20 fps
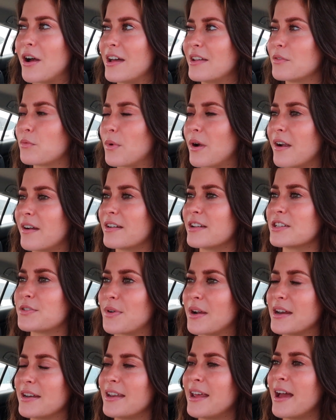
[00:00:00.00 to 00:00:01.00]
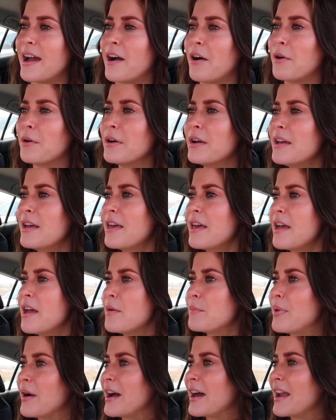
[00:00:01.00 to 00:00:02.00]
at where it is right now.
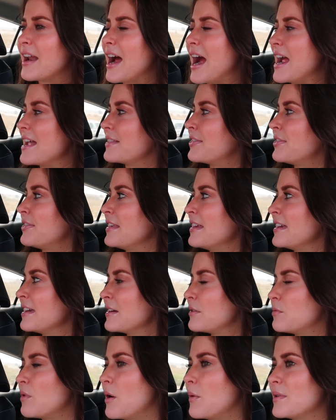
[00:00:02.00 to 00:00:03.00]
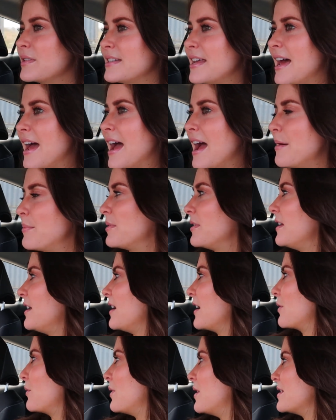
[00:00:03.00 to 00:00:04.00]
But I think what was
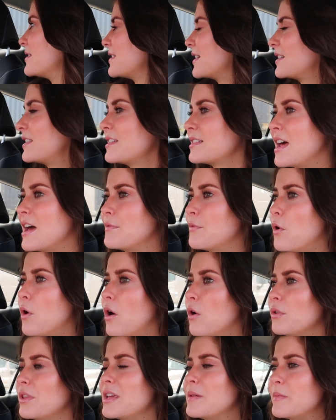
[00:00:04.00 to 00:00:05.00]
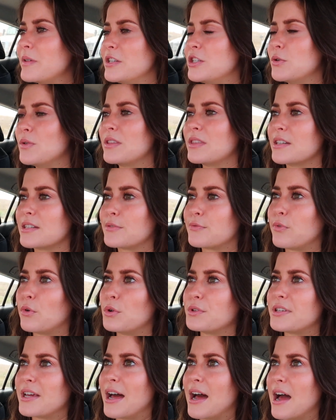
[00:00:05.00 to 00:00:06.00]
happening was like I've only been doing this
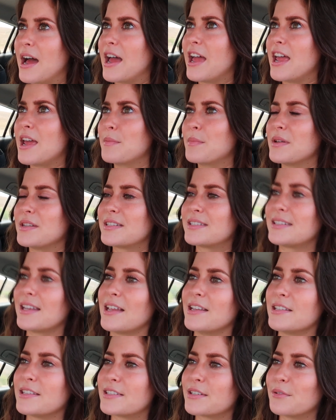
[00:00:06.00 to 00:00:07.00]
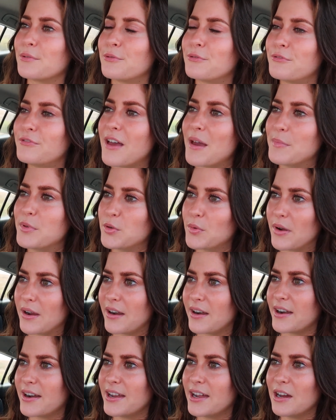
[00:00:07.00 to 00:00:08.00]
full time since
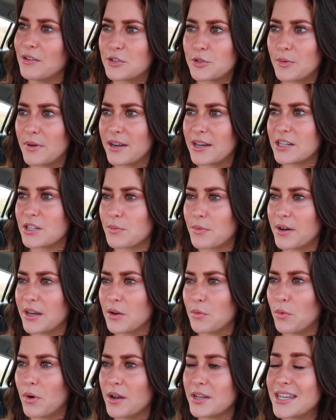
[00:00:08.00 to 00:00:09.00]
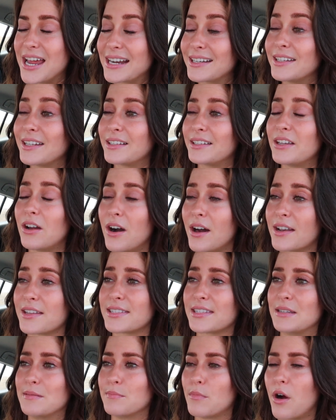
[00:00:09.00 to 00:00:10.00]
February of 2021. Technically,
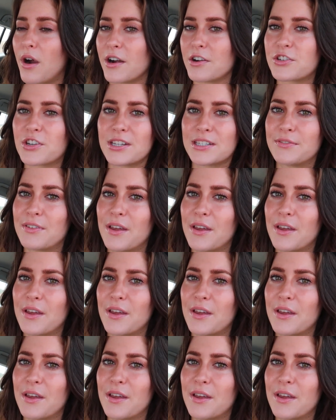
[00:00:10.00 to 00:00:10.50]
honestly, March, because